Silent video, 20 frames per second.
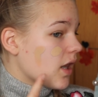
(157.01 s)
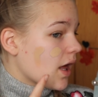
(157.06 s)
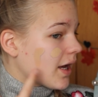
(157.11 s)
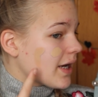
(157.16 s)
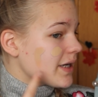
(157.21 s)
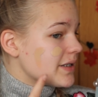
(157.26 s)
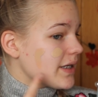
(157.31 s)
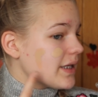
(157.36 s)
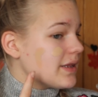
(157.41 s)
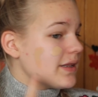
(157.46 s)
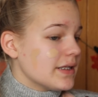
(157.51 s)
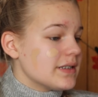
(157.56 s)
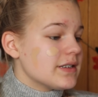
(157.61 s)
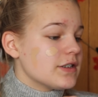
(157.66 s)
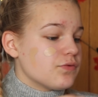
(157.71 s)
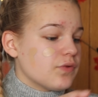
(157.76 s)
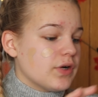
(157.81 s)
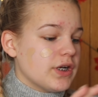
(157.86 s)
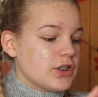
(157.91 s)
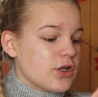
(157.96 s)
Like I said, this
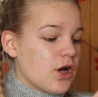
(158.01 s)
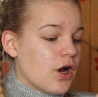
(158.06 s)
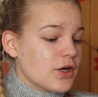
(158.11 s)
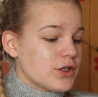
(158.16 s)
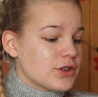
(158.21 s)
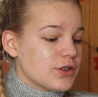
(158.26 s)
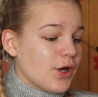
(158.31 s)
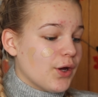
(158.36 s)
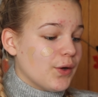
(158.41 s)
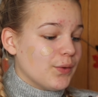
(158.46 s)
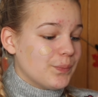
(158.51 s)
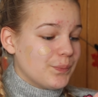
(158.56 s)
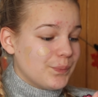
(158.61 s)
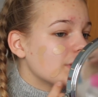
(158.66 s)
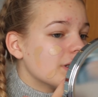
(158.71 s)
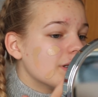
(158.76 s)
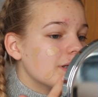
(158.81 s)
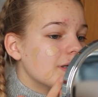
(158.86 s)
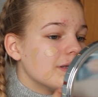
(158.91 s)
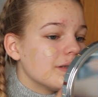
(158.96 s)
is really dark, so
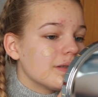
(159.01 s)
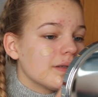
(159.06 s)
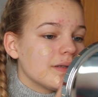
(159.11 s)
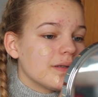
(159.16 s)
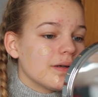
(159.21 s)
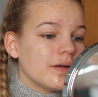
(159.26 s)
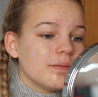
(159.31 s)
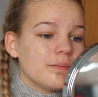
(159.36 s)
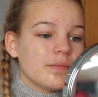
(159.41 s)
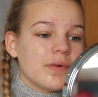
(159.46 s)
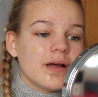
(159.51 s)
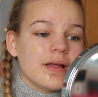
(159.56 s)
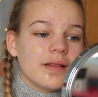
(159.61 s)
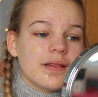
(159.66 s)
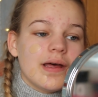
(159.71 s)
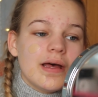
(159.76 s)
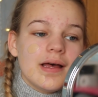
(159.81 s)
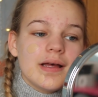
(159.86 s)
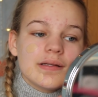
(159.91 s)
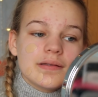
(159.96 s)
please don't
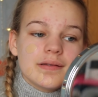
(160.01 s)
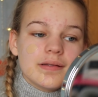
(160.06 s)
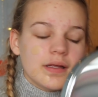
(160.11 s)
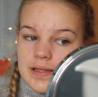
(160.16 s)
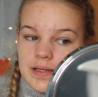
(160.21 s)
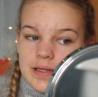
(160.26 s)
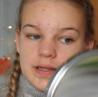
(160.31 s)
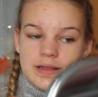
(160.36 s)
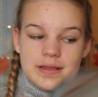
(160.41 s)
mind that.